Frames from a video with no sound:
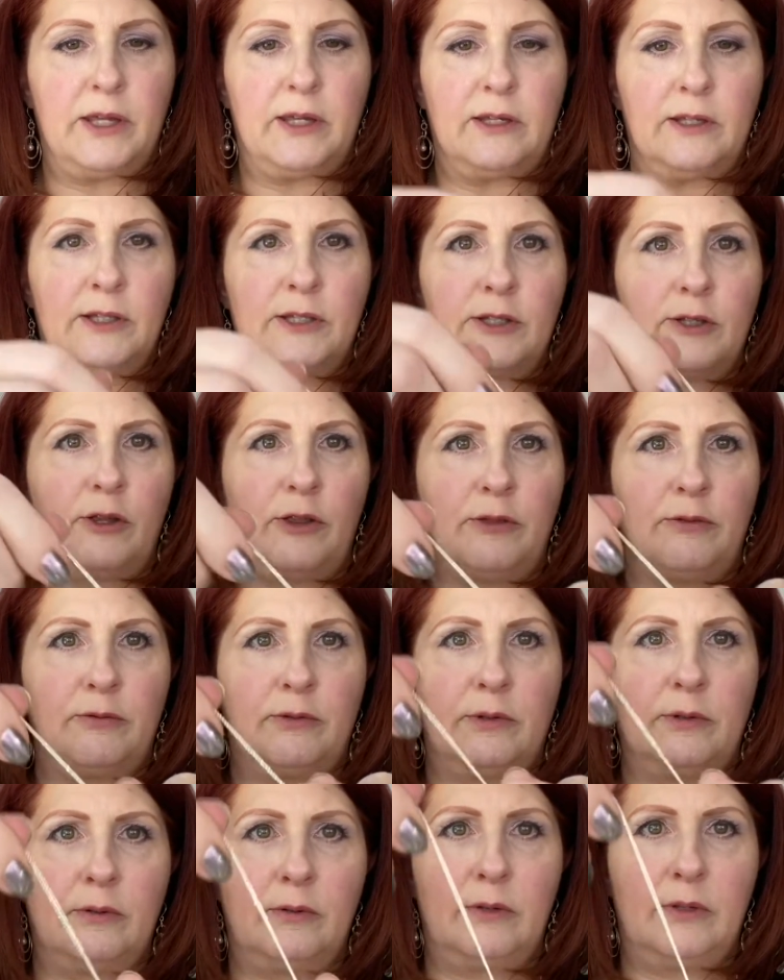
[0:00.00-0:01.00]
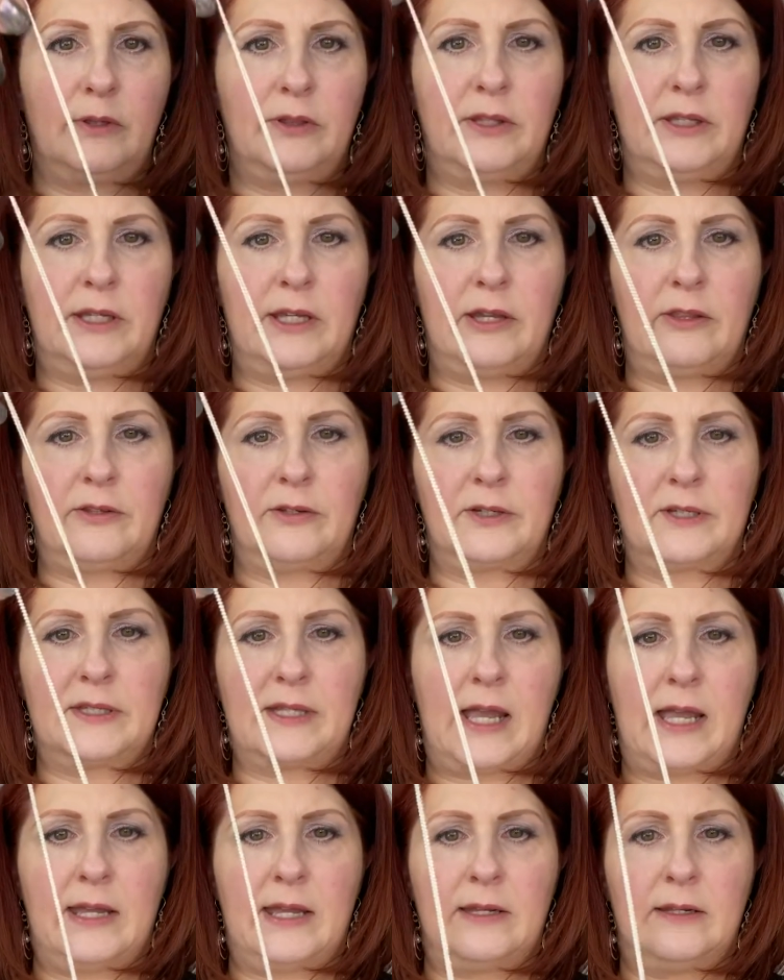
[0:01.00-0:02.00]
ends through the other
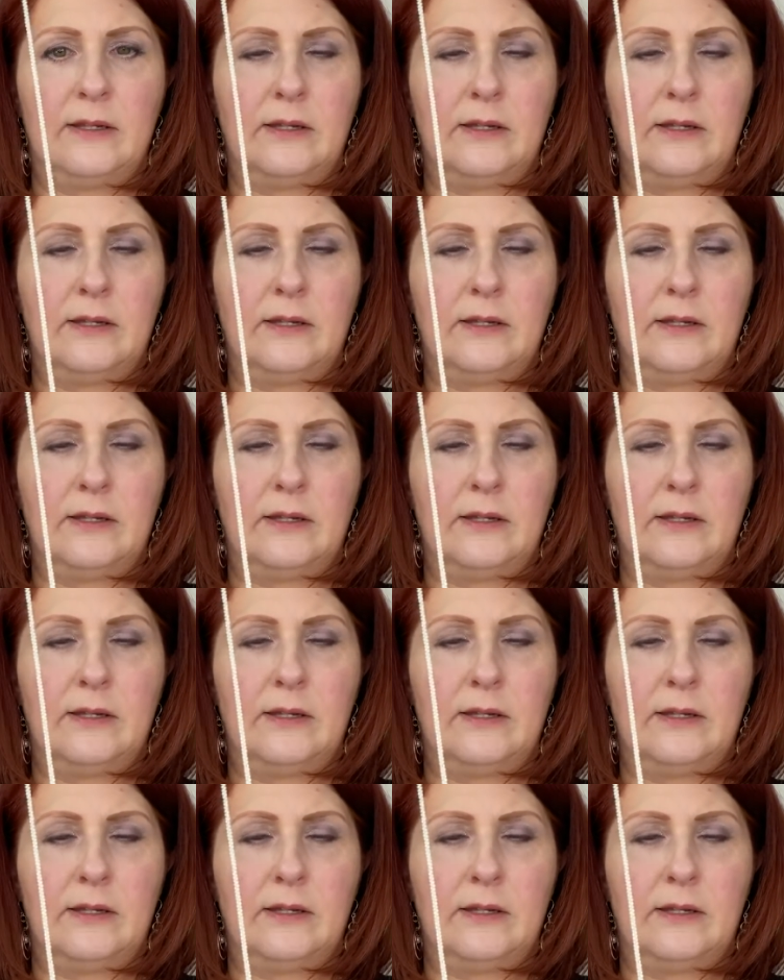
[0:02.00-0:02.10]
side,